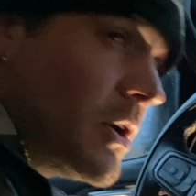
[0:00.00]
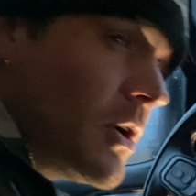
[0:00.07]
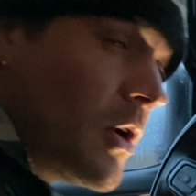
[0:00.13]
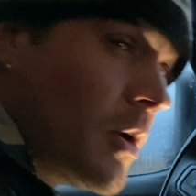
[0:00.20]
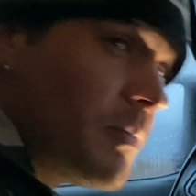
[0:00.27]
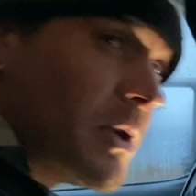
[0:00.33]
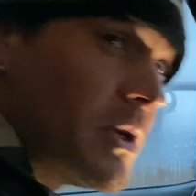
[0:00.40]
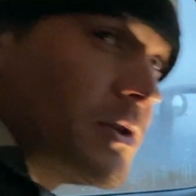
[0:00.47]

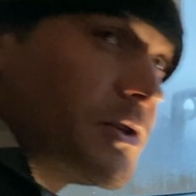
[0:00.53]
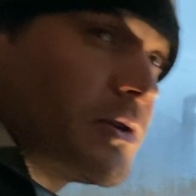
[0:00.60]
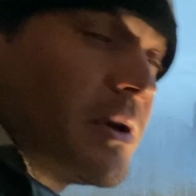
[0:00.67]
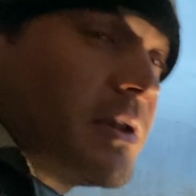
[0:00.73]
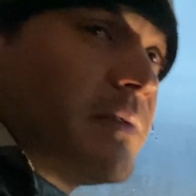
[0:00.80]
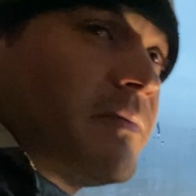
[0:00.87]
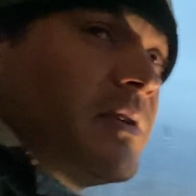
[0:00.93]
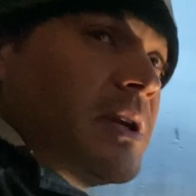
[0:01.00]
Hope you
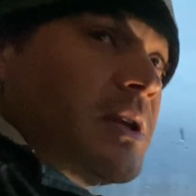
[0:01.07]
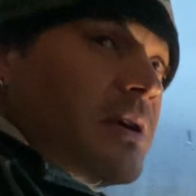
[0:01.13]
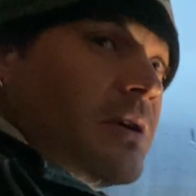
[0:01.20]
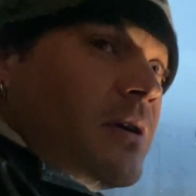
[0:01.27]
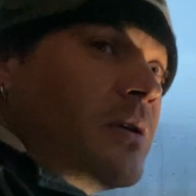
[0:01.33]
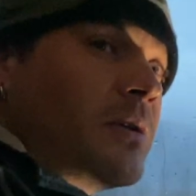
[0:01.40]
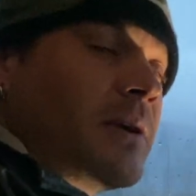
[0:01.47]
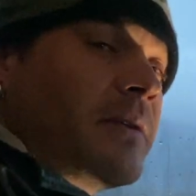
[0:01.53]
enjoyed the
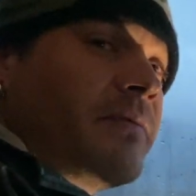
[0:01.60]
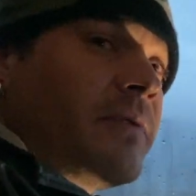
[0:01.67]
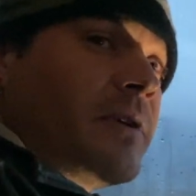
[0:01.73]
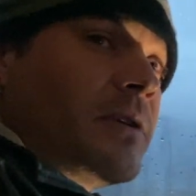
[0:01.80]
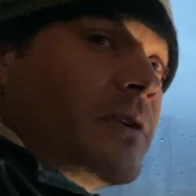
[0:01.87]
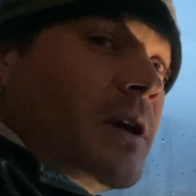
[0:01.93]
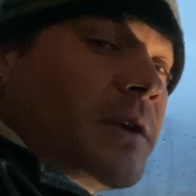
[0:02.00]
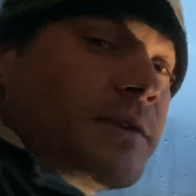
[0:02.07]
video. If you're
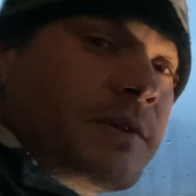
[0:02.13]
not